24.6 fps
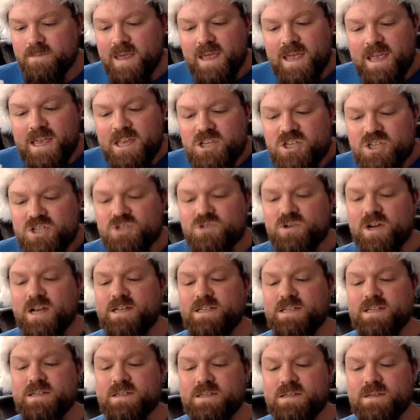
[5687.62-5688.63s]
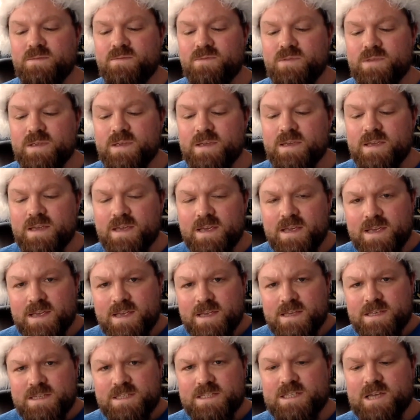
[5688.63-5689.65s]
He straightened,
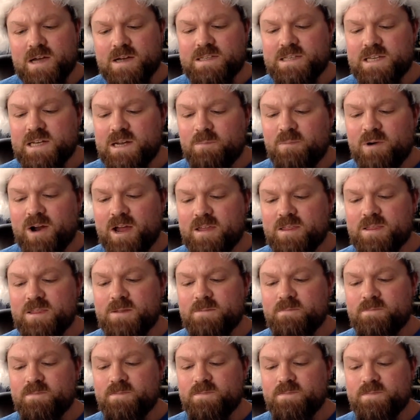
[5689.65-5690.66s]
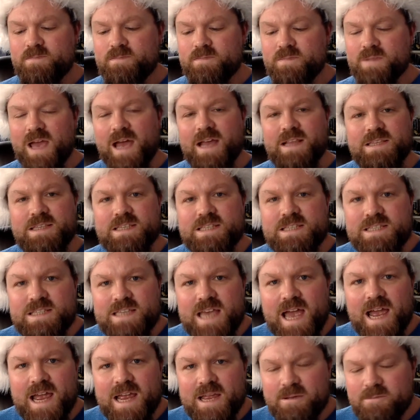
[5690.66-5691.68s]
sucked in a breath, and
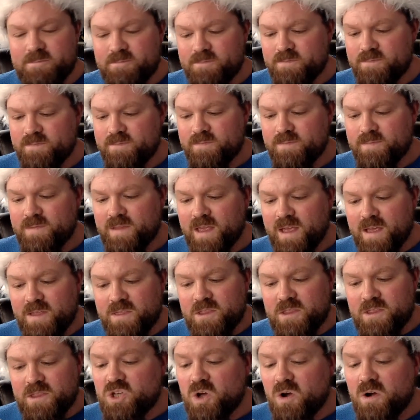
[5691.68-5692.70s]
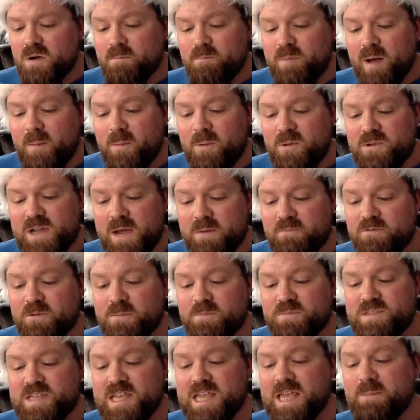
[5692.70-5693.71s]
sang. The song bubbled up
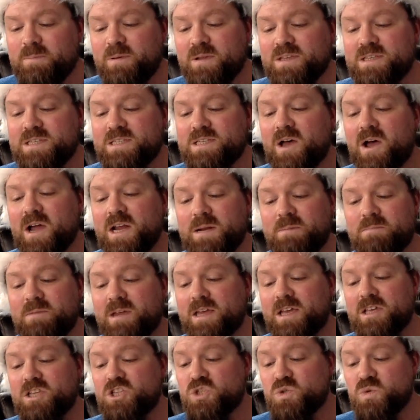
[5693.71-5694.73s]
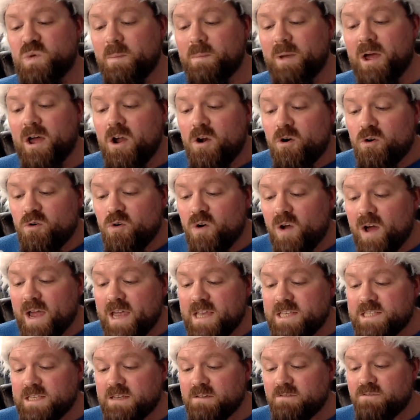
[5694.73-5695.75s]
from deep inside him like a swimmer
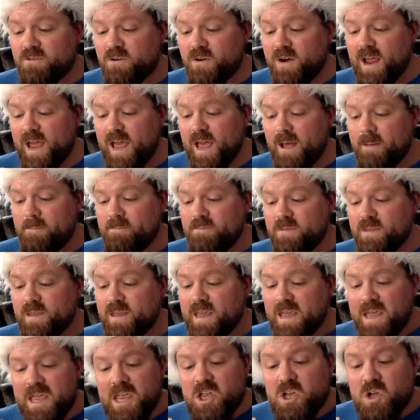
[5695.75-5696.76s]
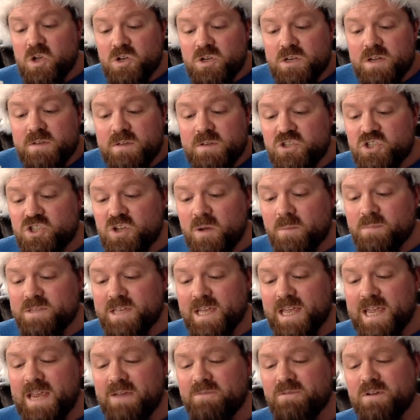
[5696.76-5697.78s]
rising for air. He couldn't have stopped
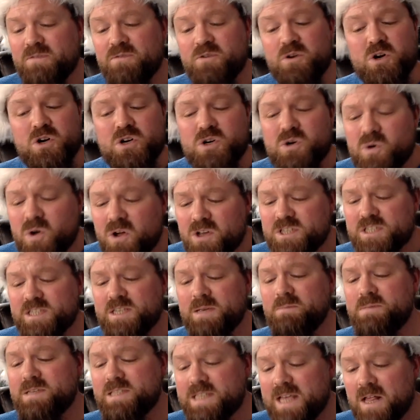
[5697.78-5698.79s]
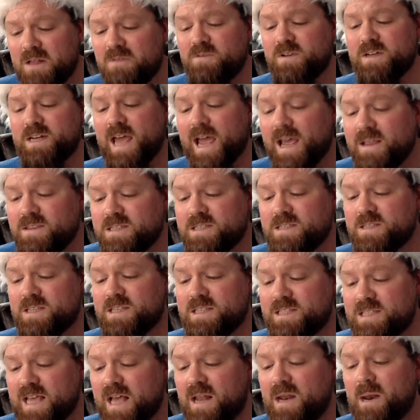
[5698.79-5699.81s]
it even if Cross himself had entered the
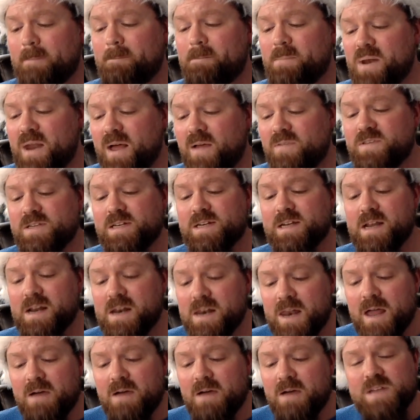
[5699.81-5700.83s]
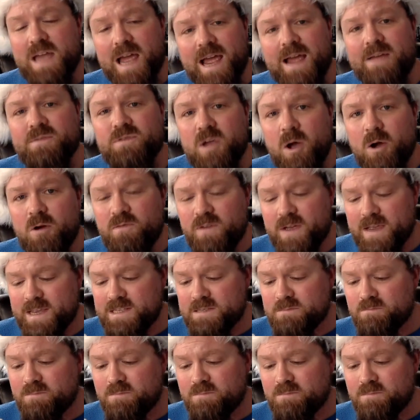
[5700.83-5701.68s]
cell and planted a gloved hand over his